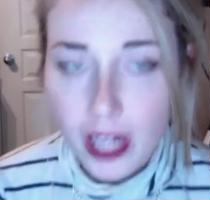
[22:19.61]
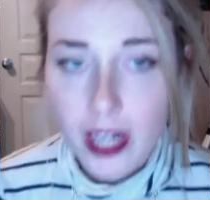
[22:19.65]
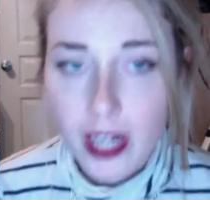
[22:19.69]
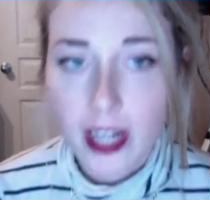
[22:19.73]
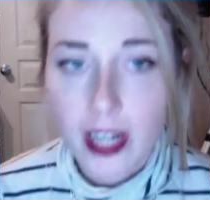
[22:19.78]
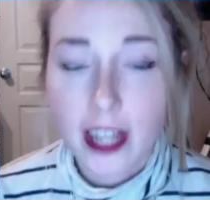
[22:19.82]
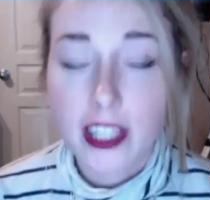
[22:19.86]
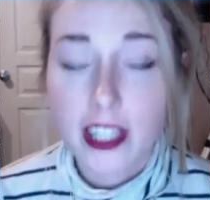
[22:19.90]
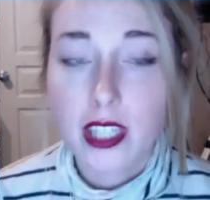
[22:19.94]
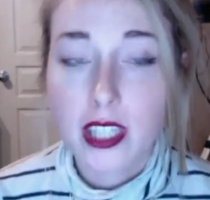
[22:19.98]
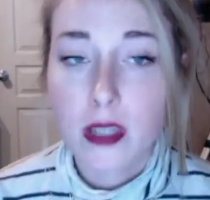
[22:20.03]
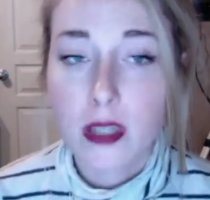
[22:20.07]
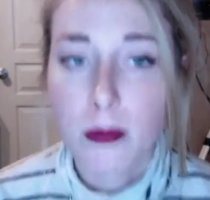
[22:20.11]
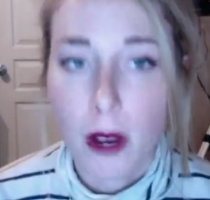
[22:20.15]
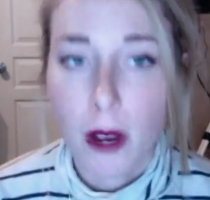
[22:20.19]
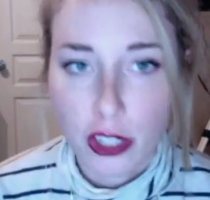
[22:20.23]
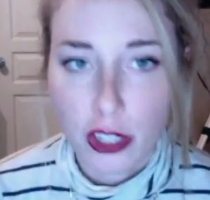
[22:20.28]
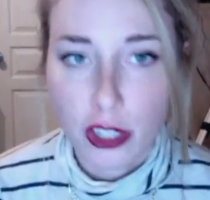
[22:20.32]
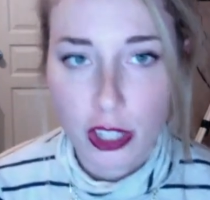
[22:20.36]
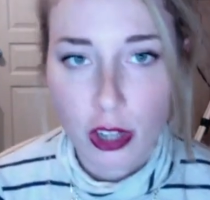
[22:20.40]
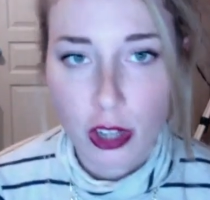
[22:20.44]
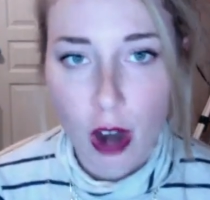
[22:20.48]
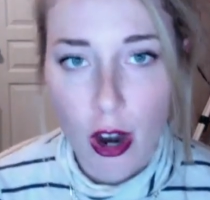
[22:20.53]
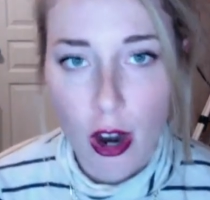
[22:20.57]
especially
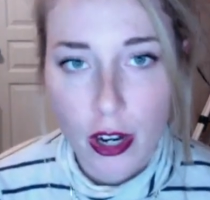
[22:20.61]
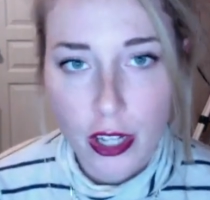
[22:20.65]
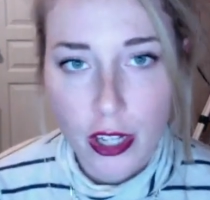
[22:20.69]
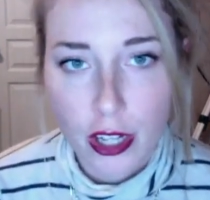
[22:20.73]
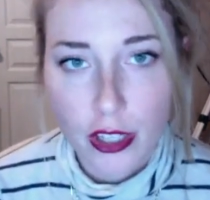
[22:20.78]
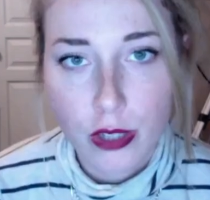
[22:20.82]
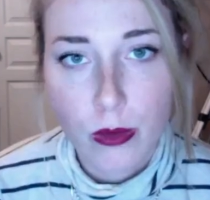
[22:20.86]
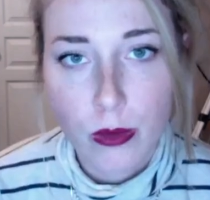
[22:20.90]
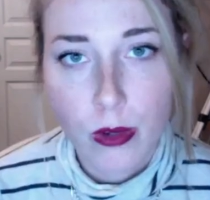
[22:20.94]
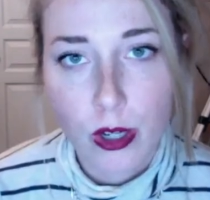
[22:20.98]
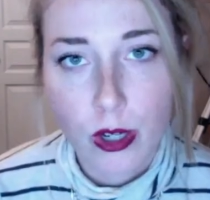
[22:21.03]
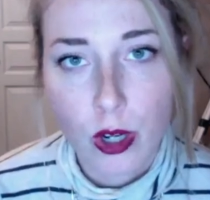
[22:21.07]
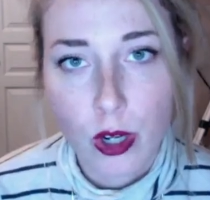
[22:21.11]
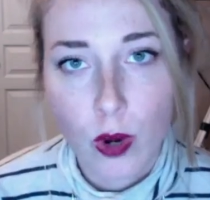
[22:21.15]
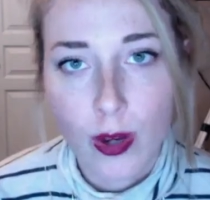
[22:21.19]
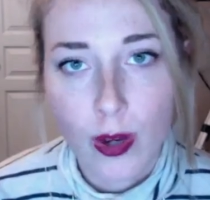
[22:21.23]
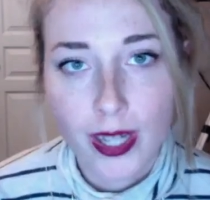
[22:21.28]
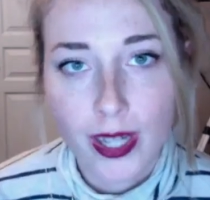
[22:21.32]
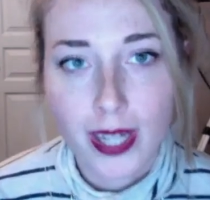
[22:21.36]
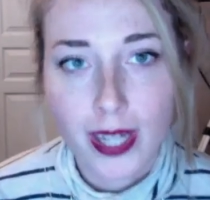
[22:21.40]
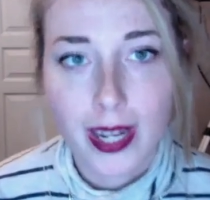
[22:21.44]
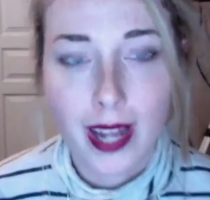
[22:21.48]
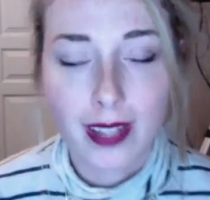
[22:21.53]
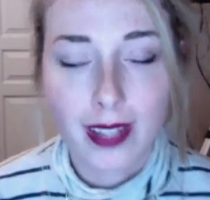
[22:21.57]
artists who are going
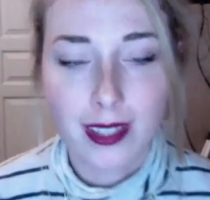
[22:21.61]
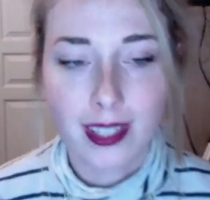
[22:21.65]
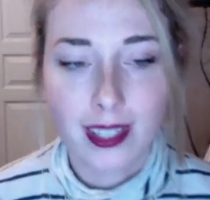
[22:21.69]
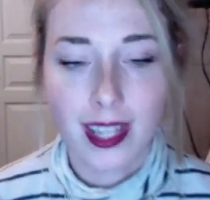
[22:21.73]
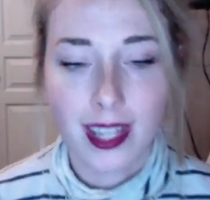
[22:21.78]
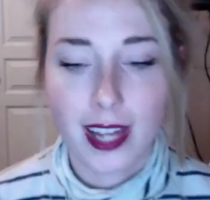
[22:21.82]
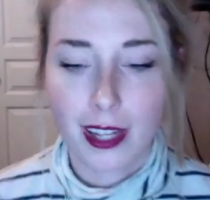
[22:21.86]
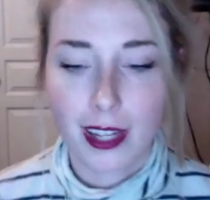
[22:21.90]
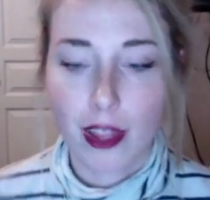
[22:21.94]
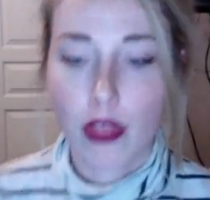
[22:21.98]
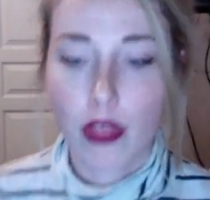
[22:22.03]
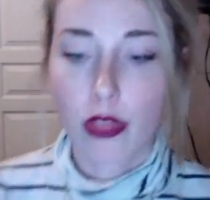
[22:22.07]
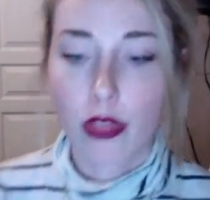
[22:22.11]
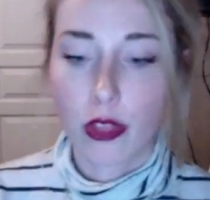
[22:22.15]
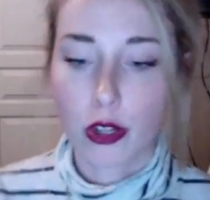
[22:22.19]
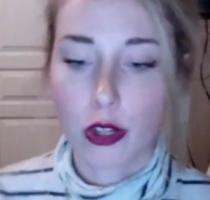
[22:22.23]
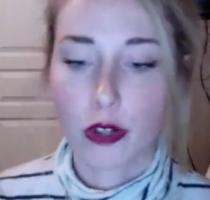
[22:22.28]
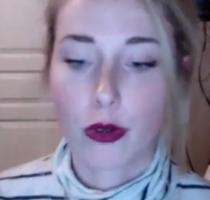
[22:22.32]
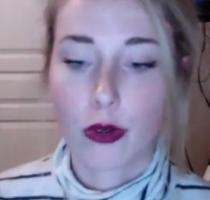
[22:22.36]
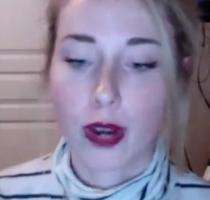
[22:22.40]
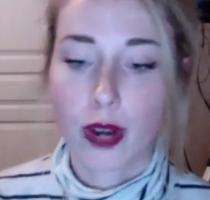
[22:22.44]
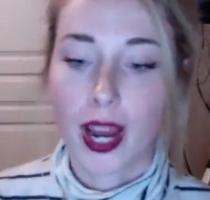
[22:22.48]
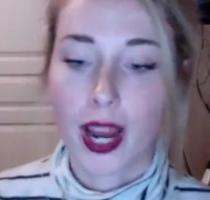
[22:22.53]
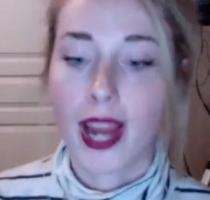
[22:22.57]
against like the
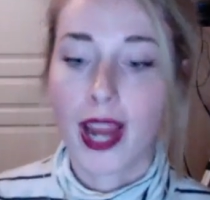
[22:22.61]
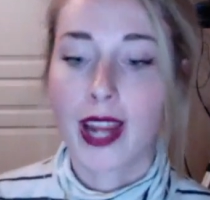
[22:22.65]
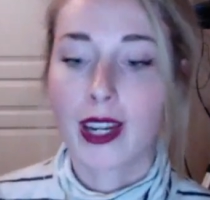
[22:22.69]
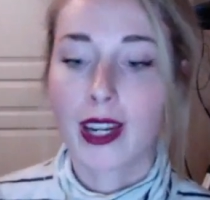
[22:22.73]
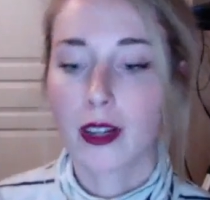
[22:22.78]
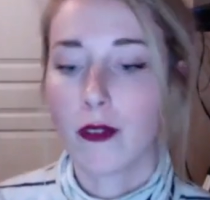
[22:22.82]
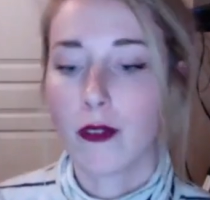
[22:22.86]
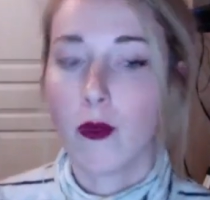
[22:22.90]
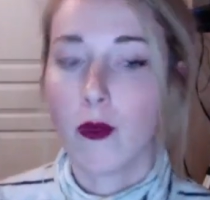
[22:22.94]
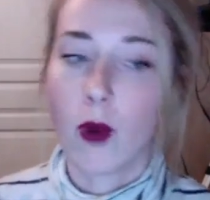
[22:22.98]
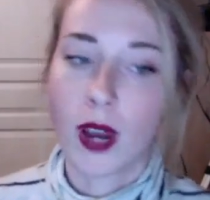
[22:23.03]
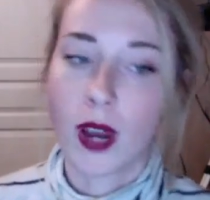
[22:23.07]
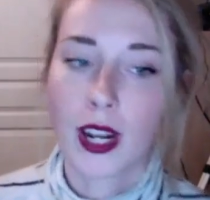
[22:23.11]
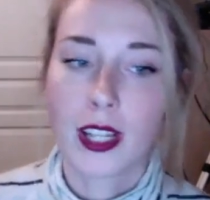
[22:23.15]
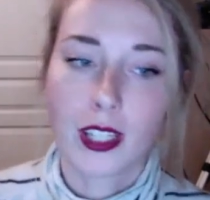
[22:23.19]
grain of what is